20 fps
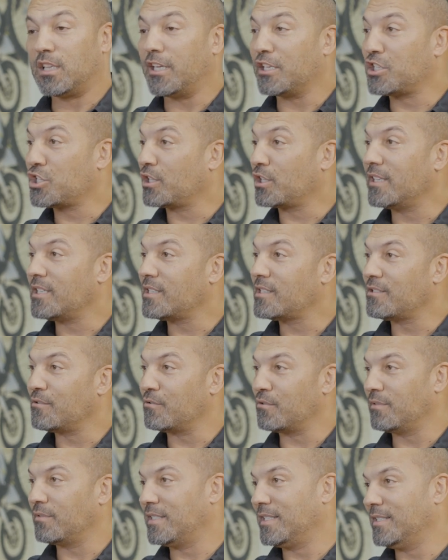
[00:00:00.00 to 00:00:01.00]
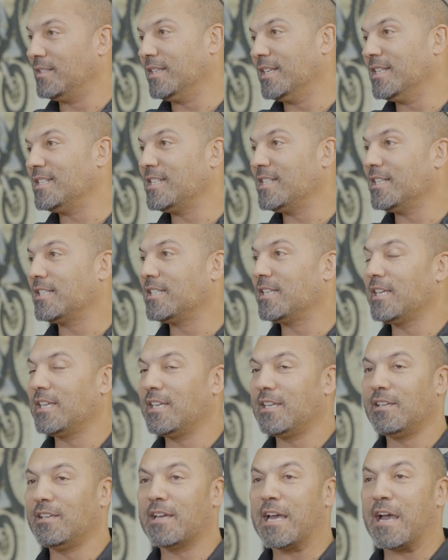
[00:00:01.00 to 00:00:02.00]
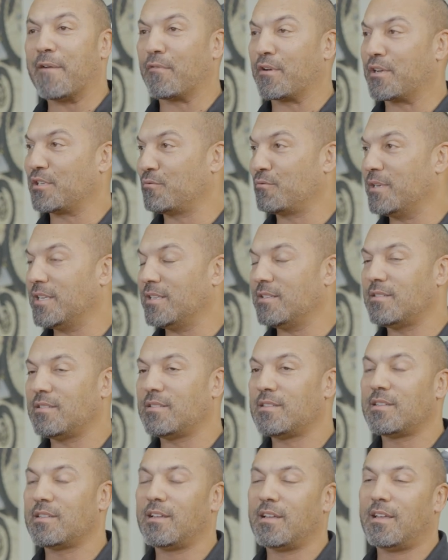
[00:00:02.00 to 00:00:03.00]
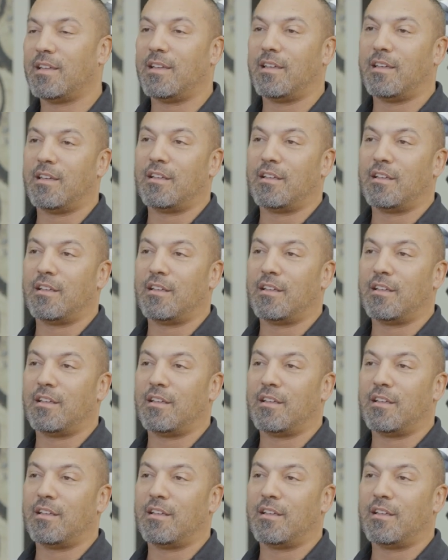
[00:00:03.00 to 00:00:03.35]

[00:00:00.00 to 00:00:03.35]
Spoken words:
clutchless or DCT Africa Twins